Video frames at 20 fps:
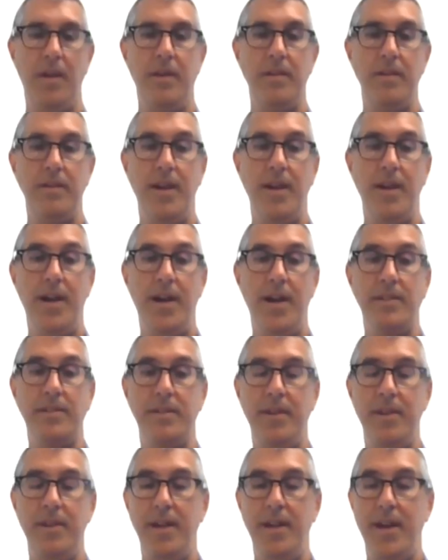Yes,
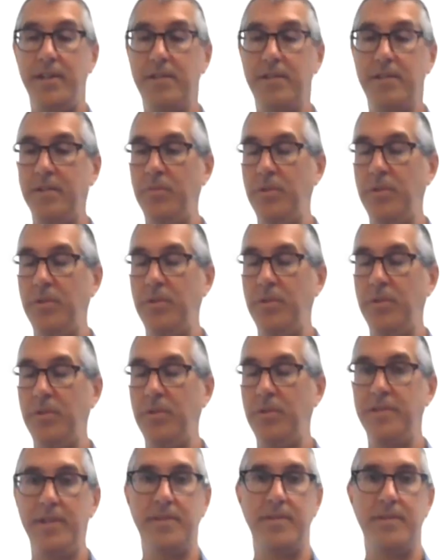they actually were the ones
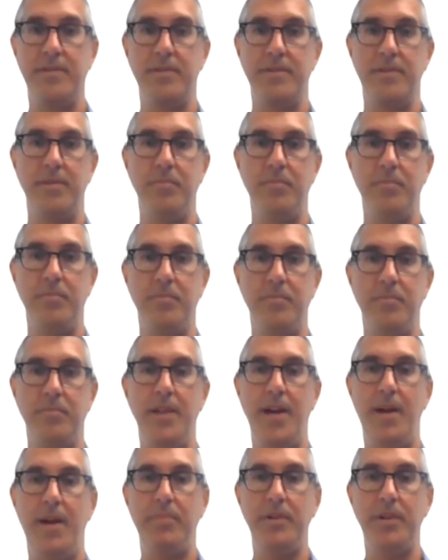that submitted
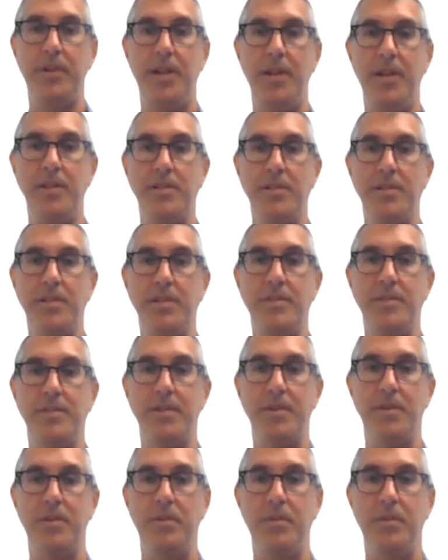the application.
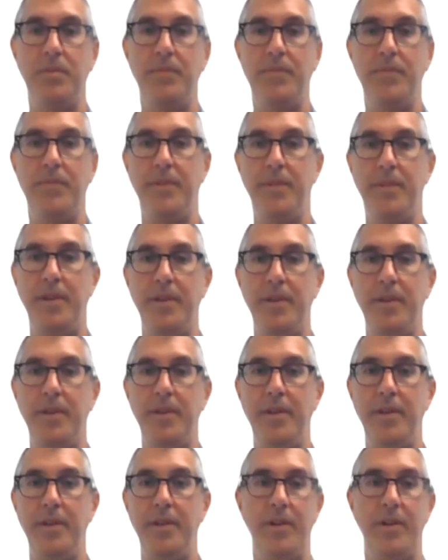So they
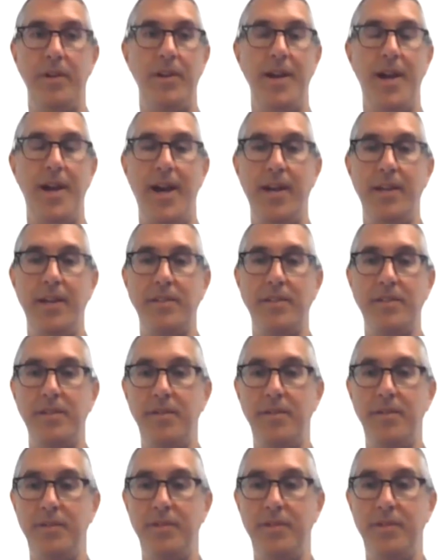were very
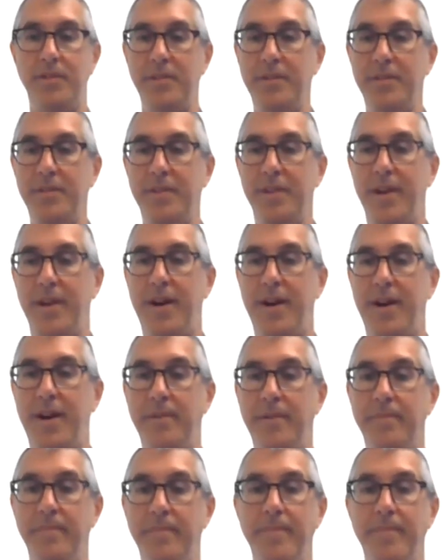active and
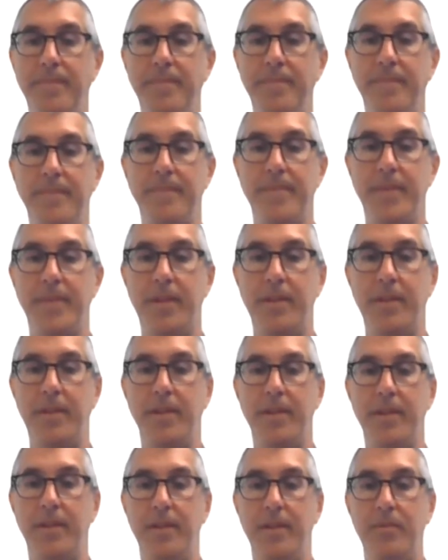um,
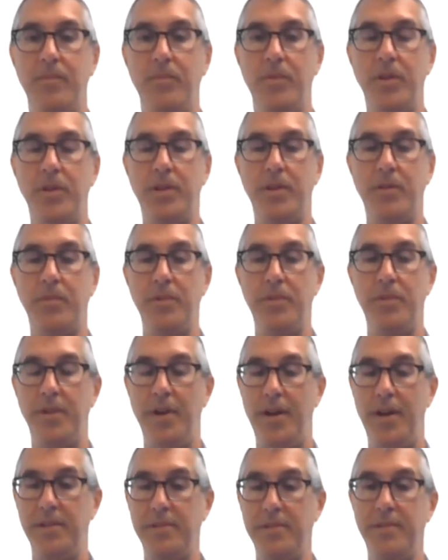and working with
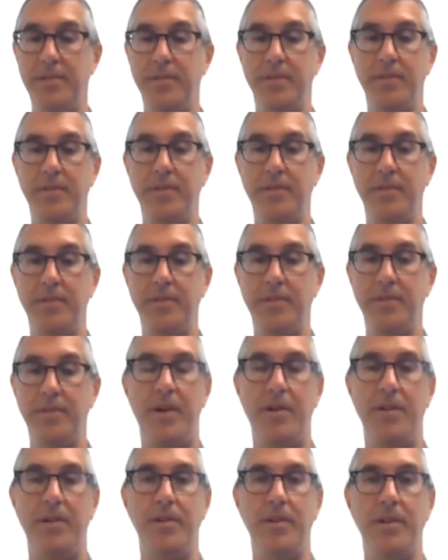us and and
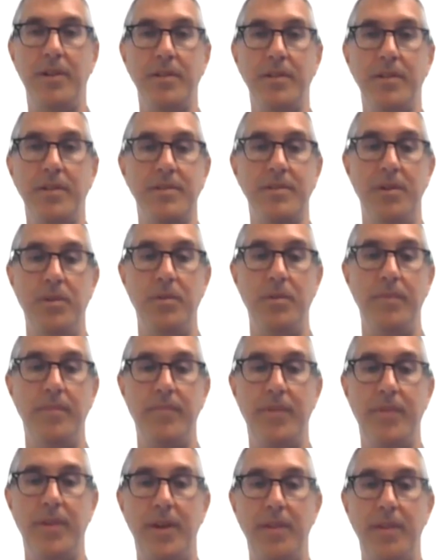partnering. So
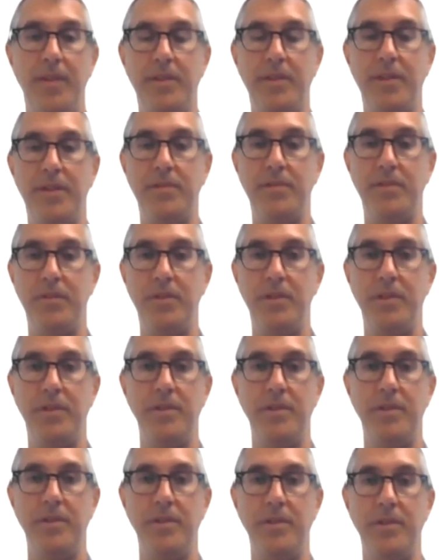I think that's a really
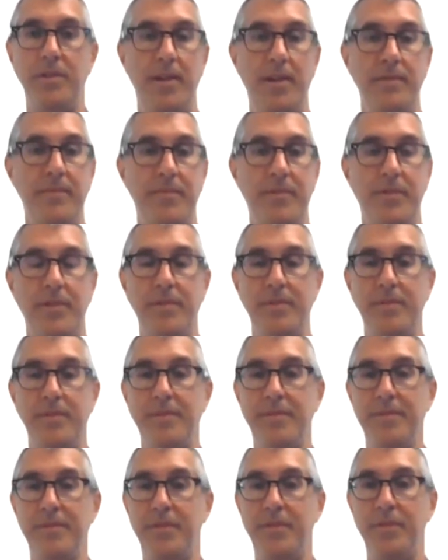good sign for
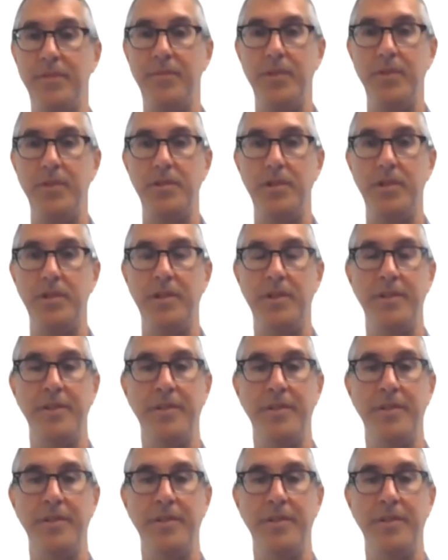for the future.